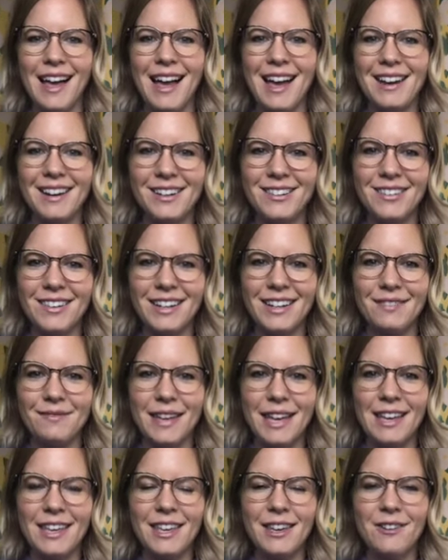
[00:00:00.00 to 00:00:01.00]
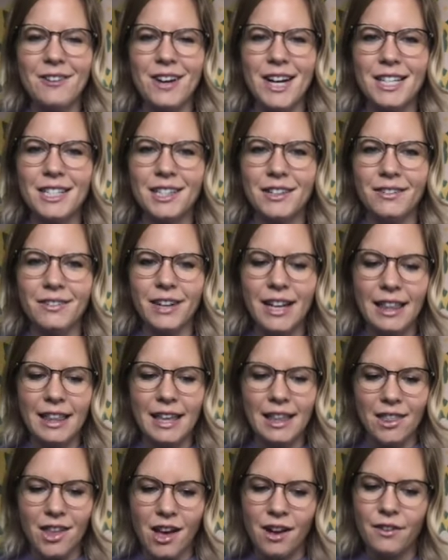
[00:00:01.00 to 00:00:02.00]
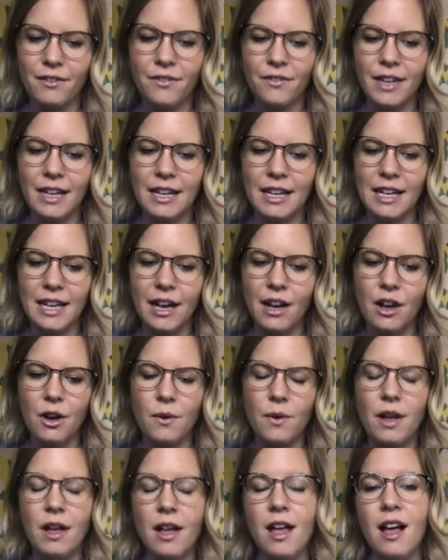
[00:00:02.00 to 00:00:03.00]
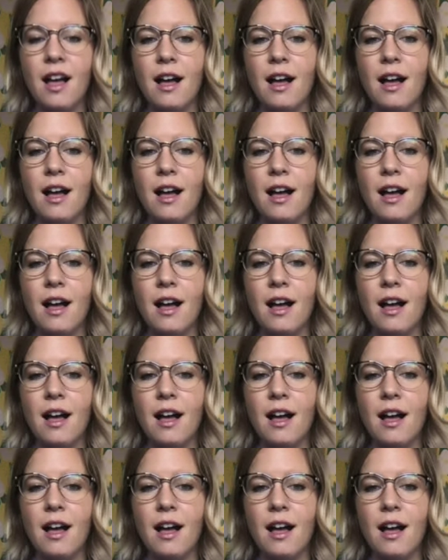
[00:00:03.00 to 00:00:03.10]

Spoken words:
I don't want to make you watch a really long video.